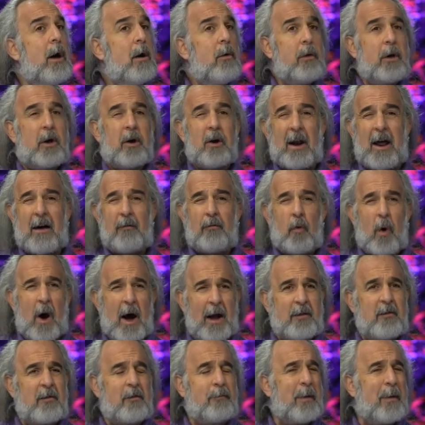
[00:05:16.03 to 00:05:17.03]
We could have
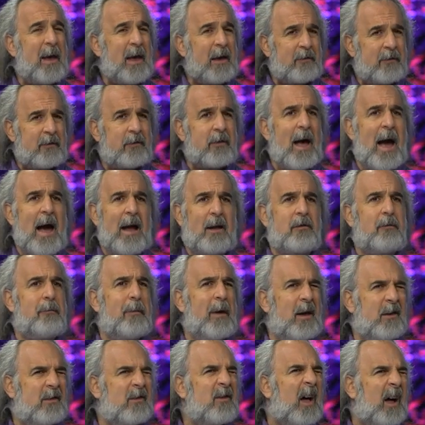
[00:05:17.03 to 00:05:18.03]
white space, slack
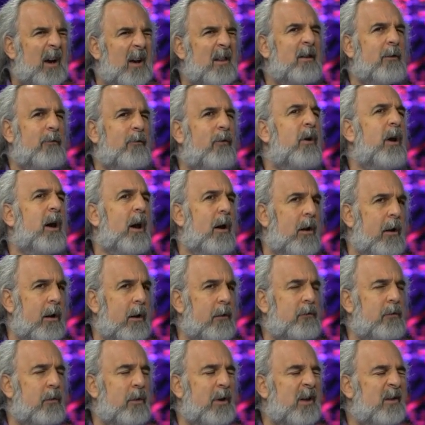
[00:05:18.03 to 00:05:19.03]
space, a lot of different
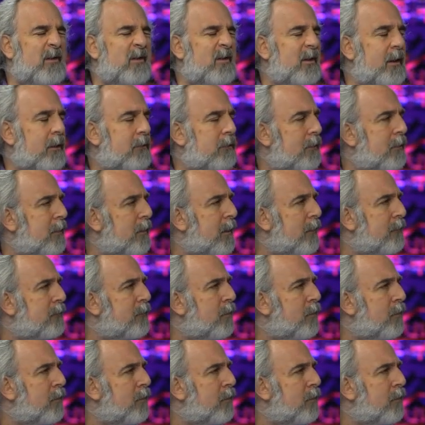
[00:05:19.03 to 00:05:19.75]
areas where we could secret things